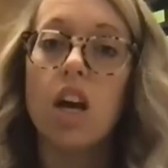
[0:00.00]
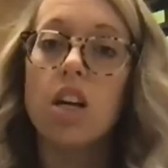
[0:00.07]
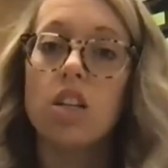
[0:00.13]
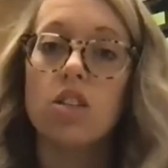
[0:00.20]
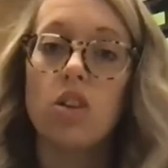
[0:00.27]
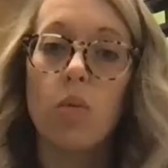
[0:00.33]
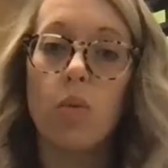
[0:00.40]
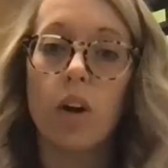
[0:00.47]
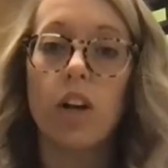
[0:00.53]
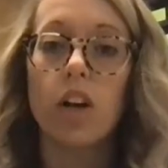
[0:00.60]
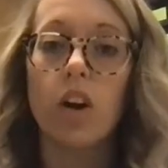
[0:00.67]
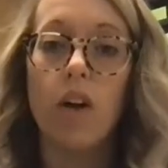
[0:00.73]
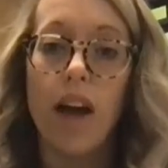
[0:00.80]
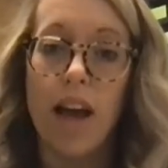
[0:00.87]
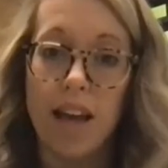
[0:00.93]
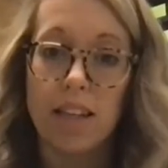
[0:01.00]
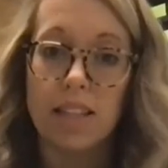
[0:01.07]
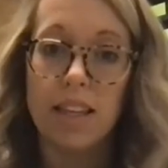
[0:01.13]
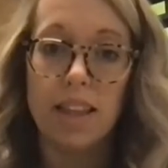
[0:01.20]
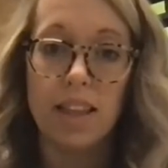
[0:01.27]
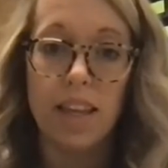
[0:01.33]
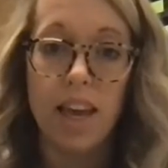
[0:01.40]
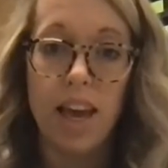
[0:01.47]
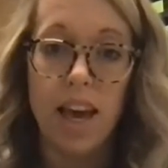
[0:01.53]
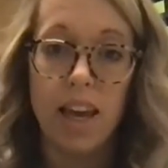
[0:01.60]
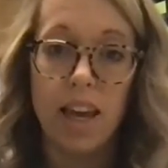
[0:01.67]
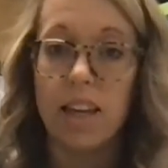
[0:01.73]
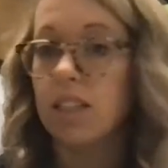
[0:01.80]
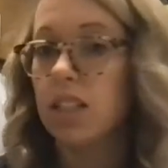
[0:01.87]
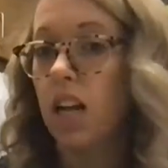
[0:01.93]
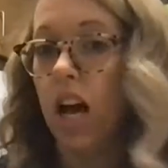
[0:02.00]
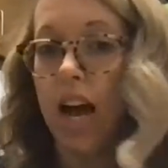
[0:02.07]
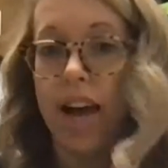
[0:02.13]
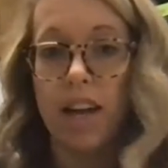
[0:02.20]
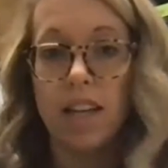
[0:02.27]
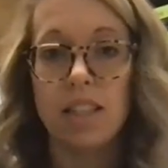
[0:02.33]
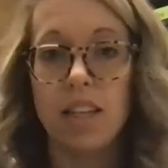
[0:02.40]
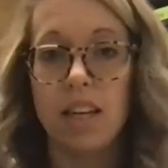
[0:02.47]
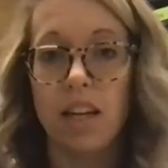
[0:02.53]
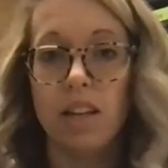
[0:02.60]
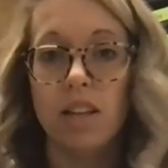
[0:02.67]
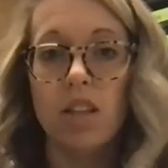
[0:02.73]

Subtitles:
So we don't accent the A. It's not accented.